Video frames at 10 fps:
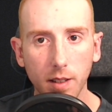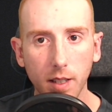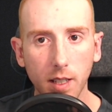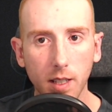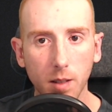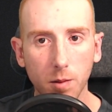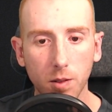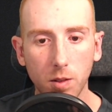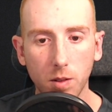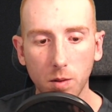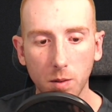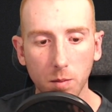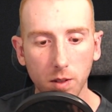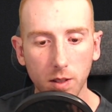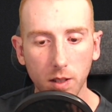think I was doing
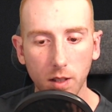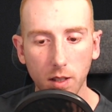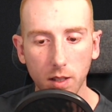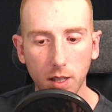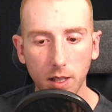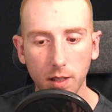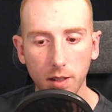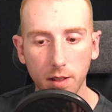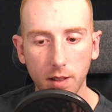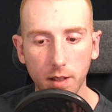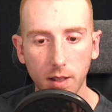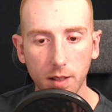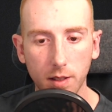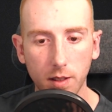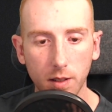Melissa and Doug, and
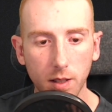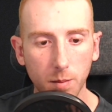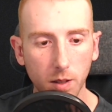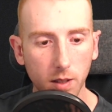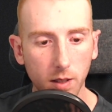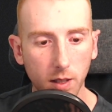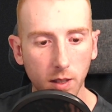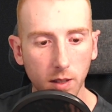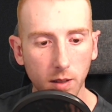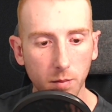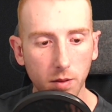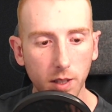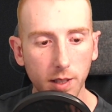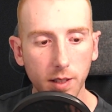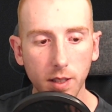because they're typically
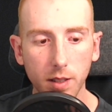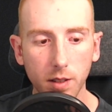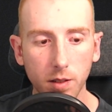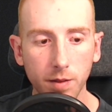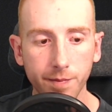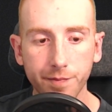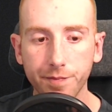pretty seasonal.